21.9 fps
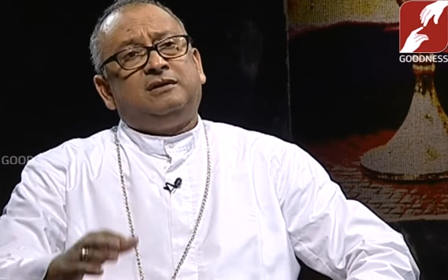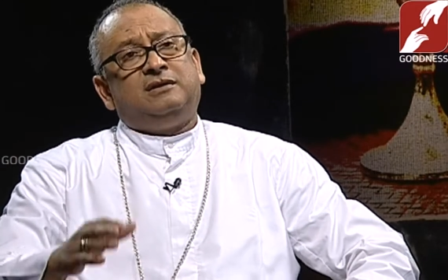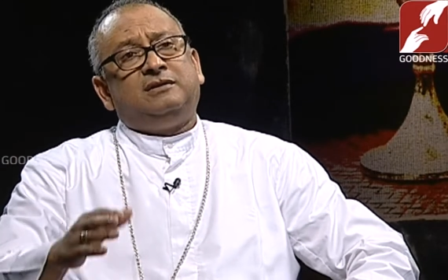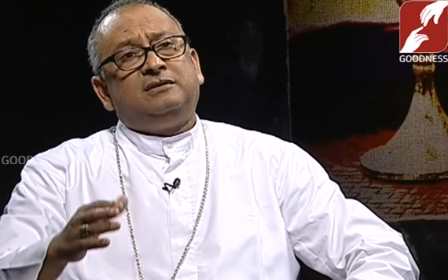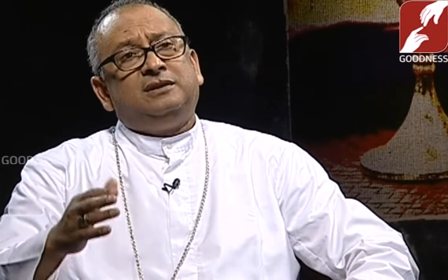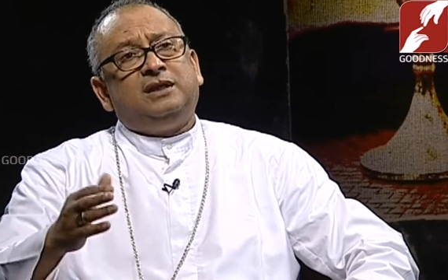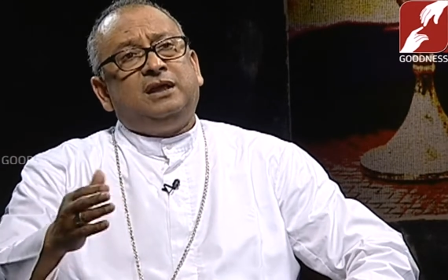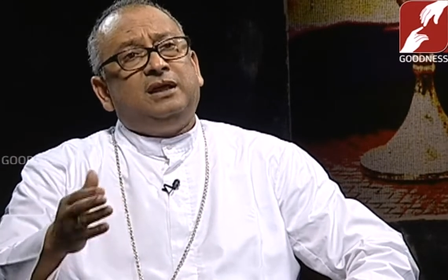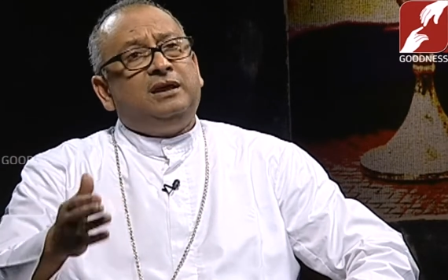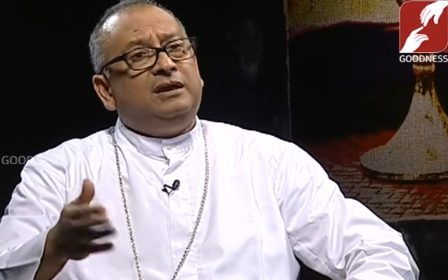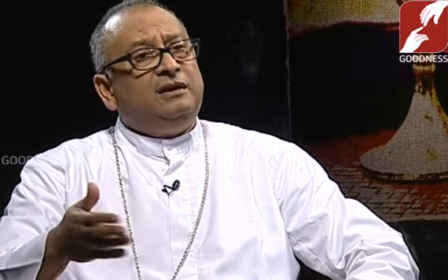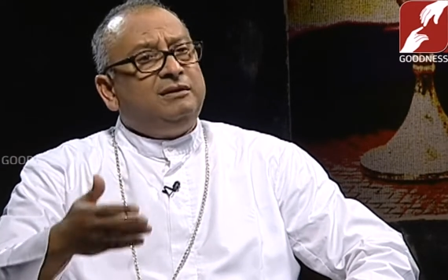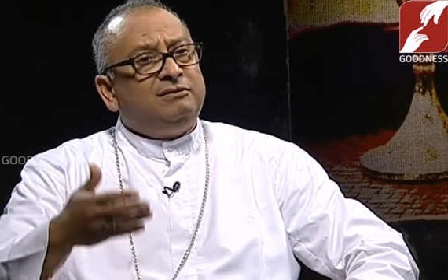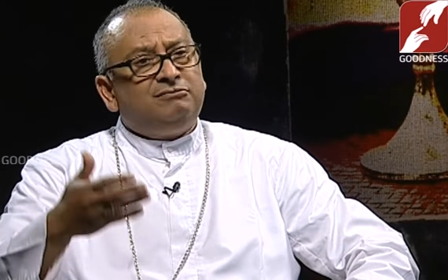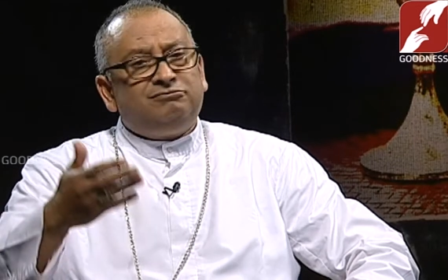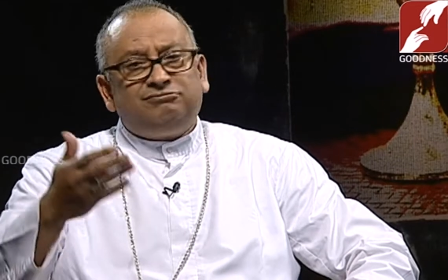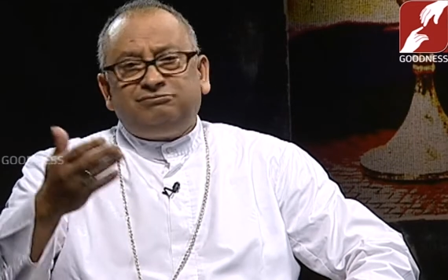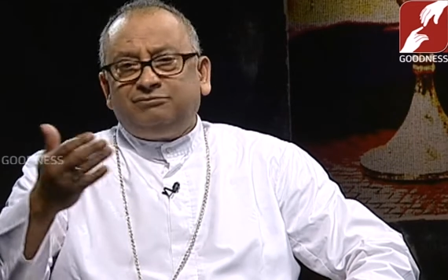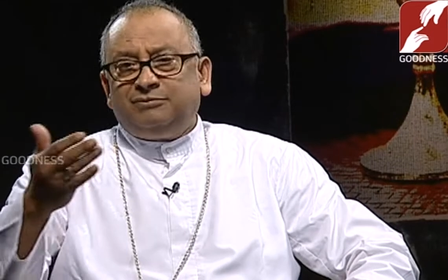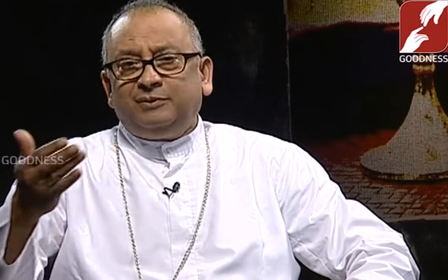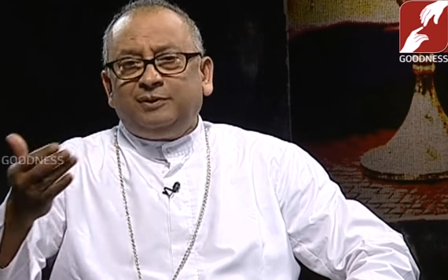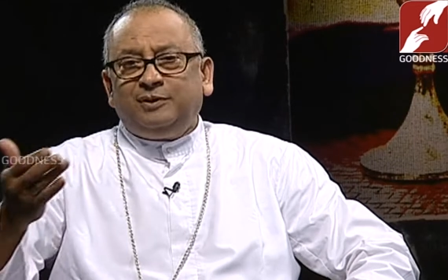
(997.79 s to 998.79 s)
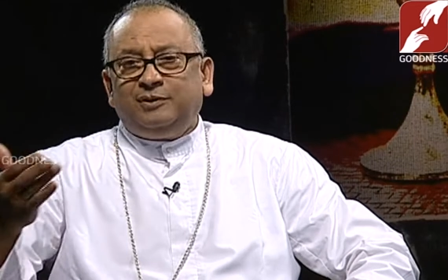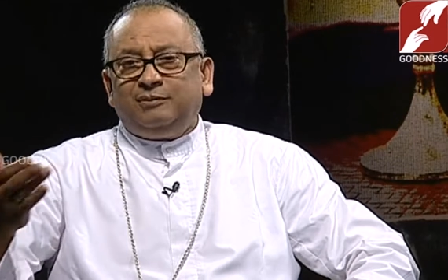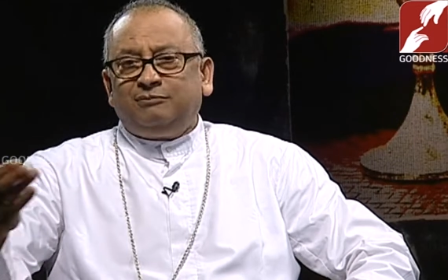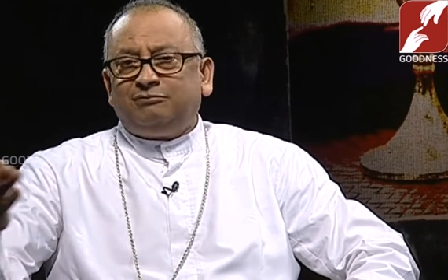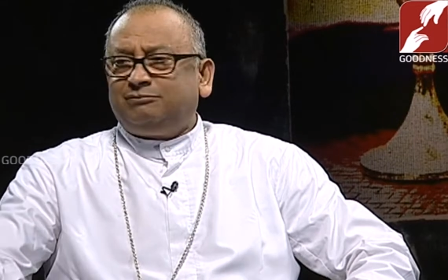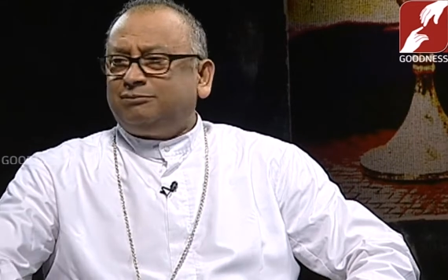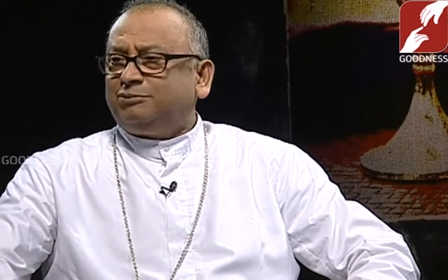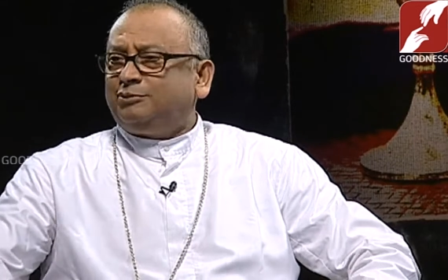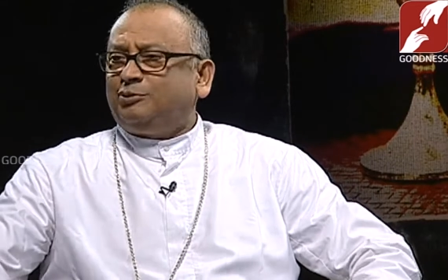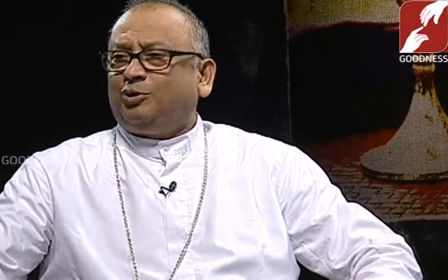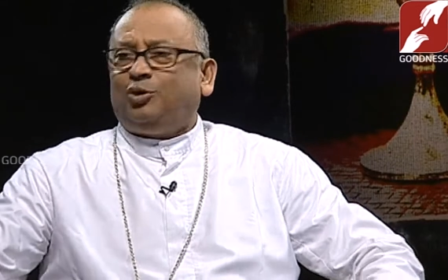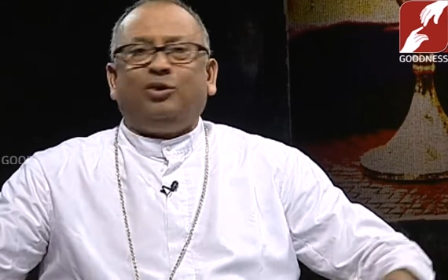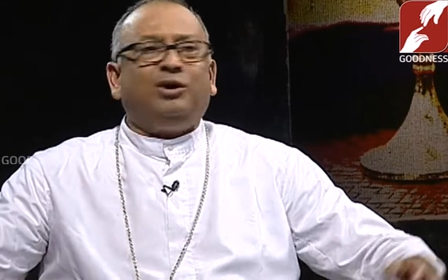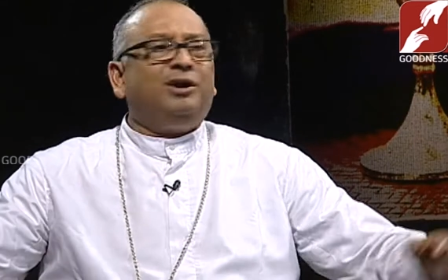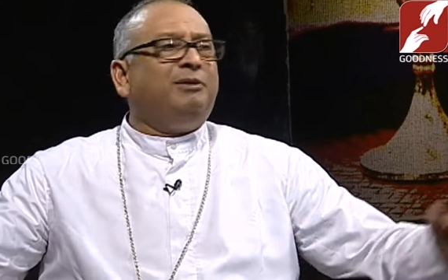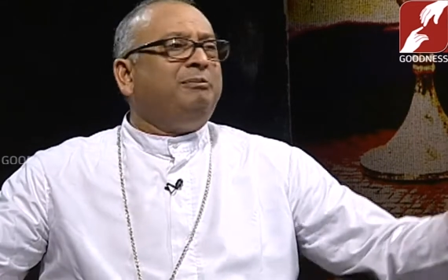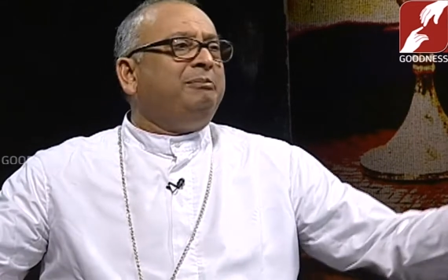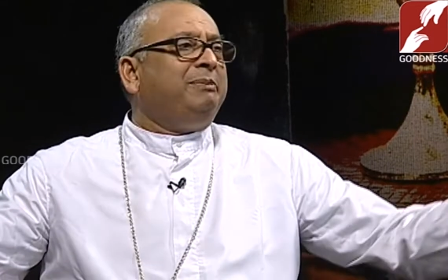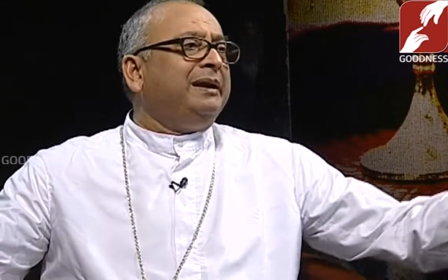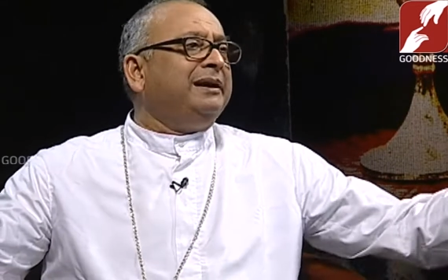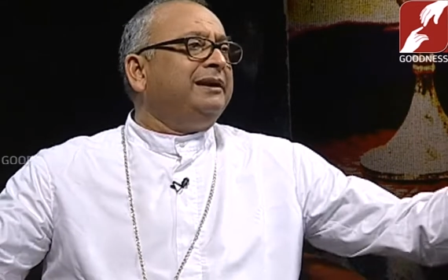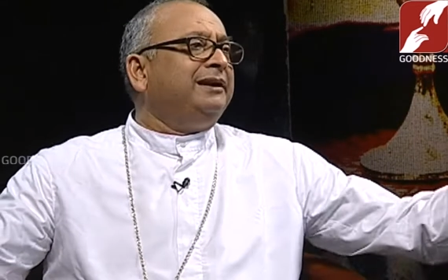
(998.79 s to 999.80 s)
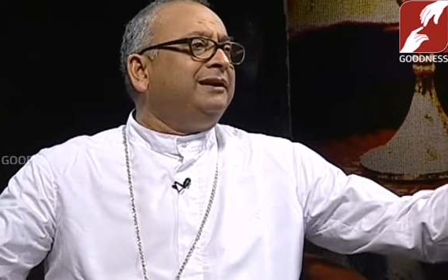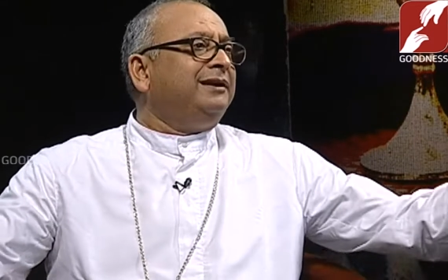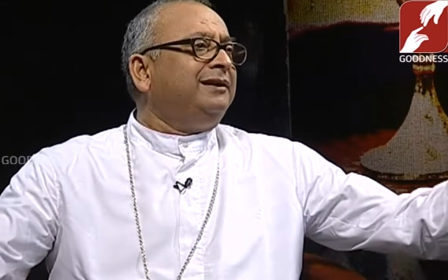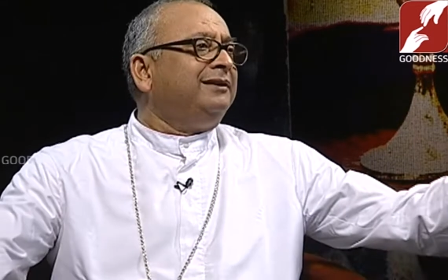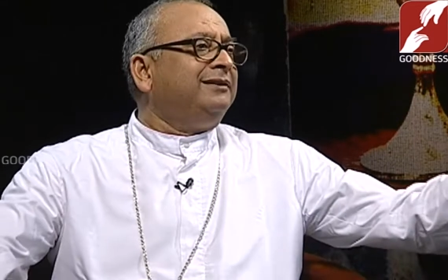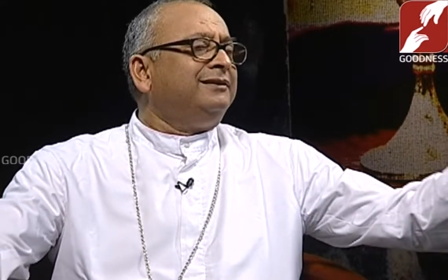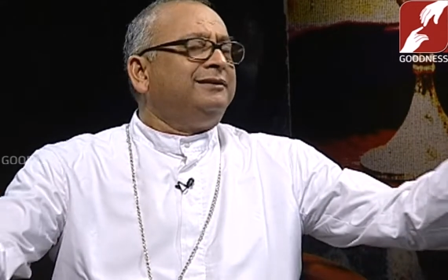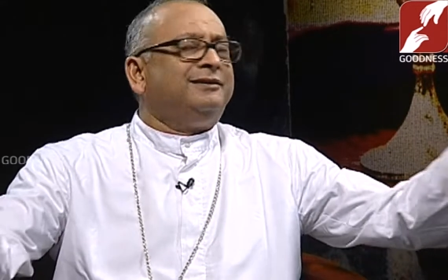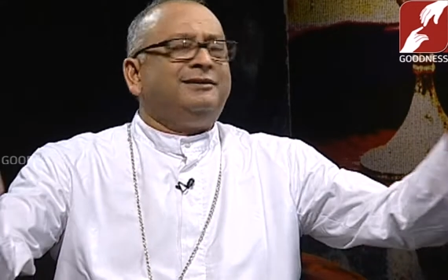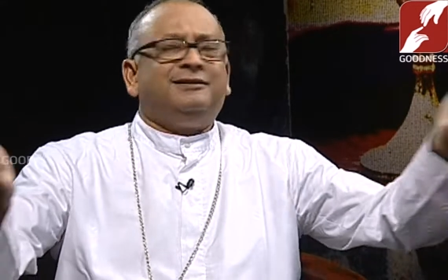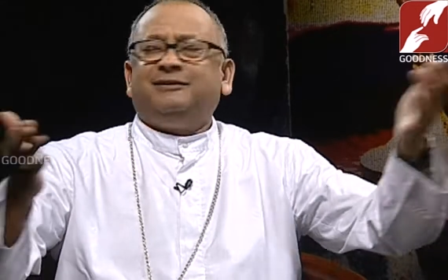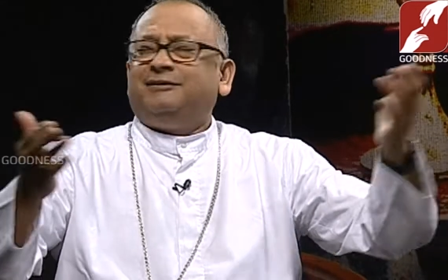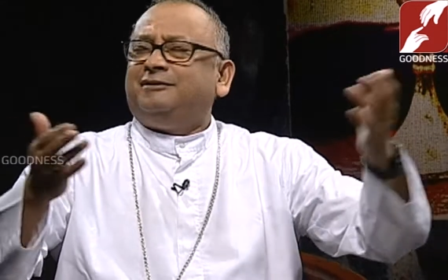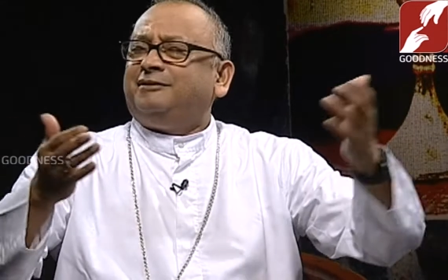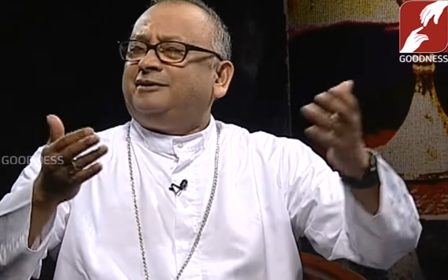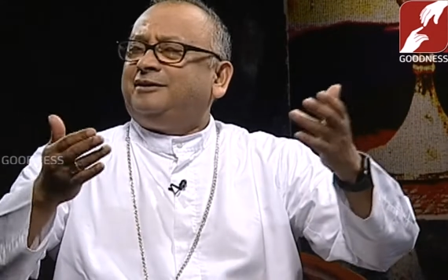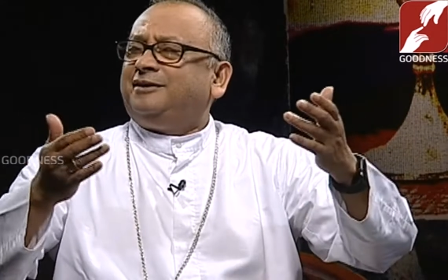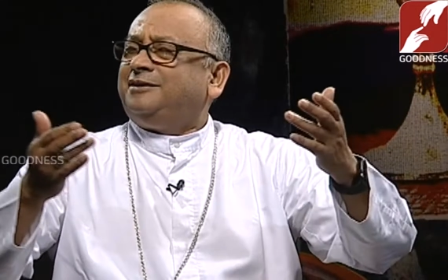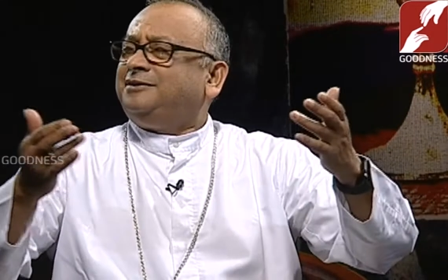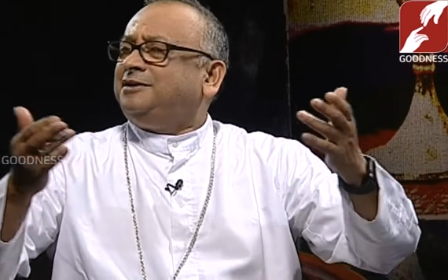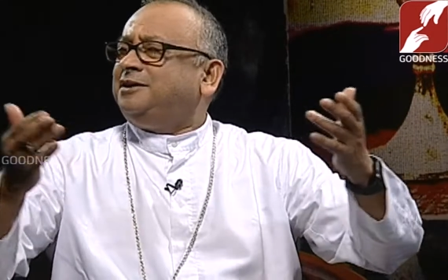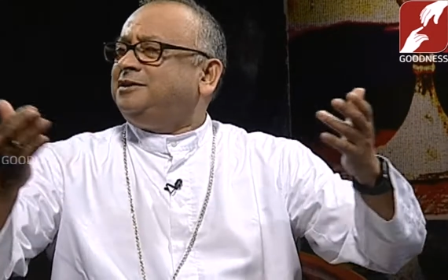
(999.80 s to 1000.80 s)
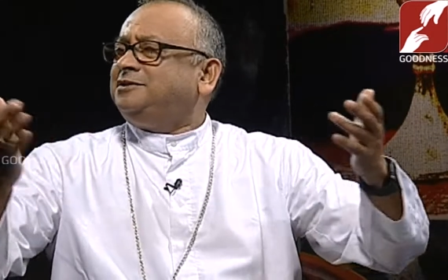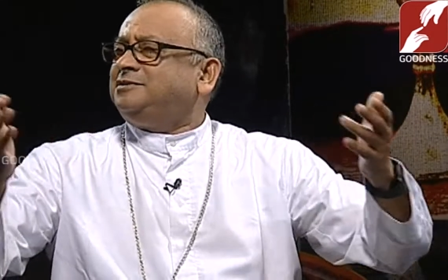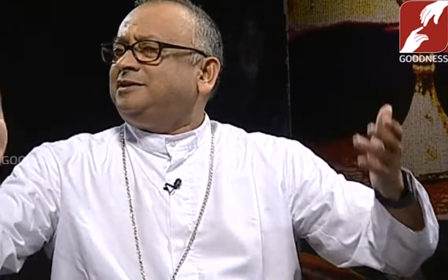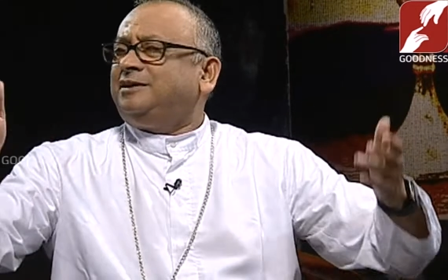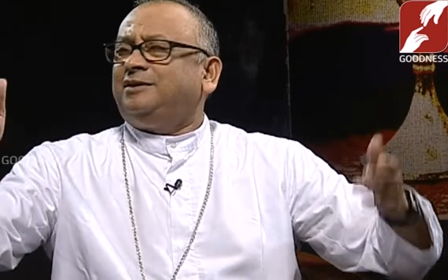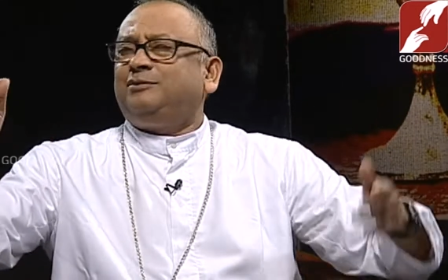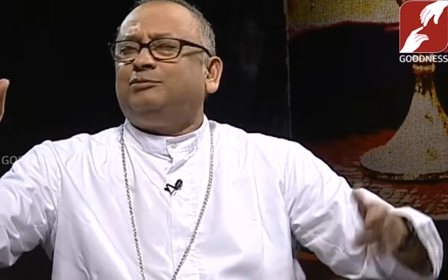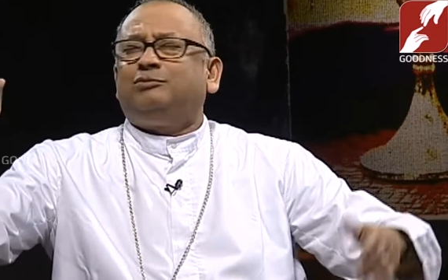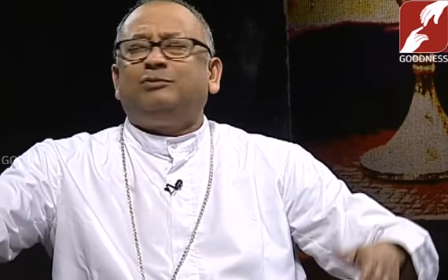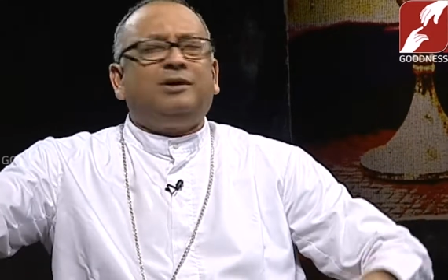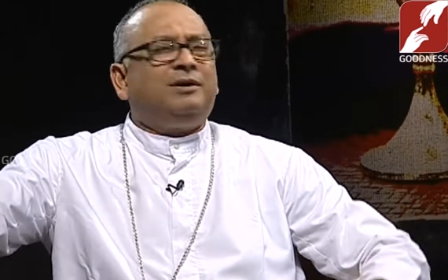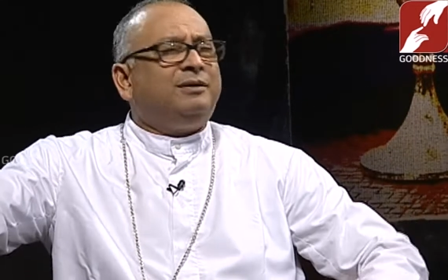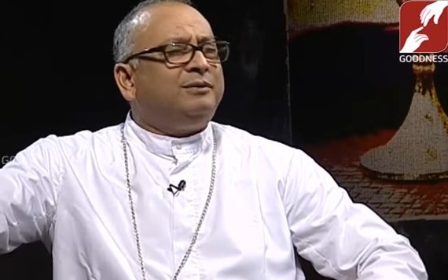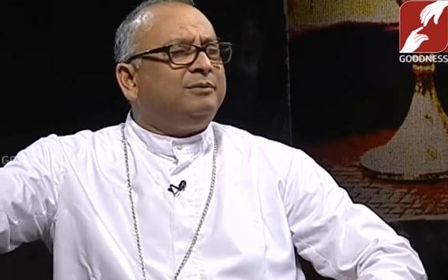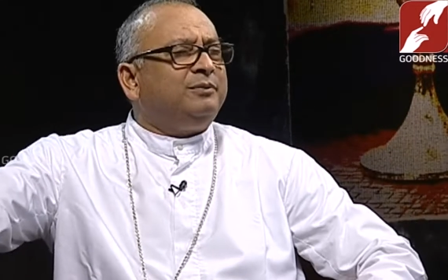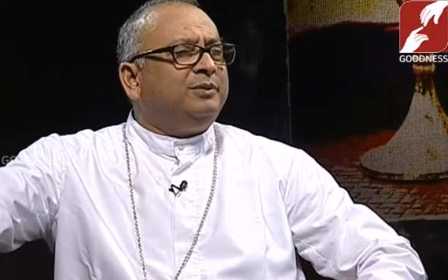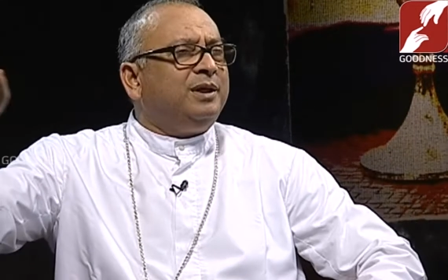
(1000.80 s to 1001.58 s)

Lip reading: they call up and they say, what,